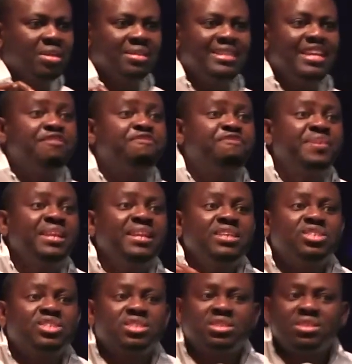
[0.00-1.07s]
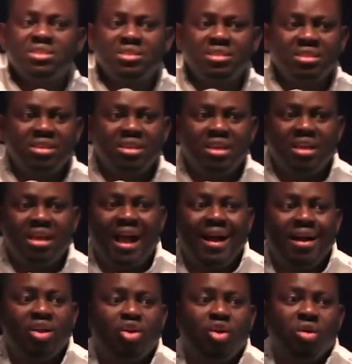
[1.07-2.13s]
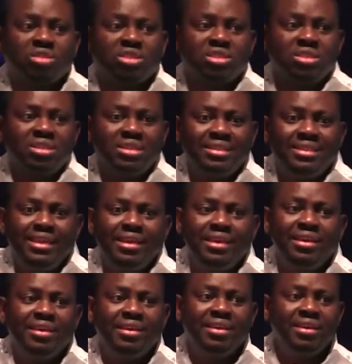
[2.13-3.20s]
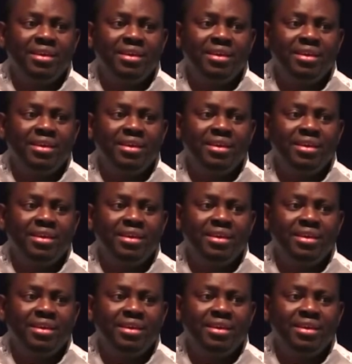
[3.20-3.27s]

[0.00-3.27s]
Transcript: they finished and got their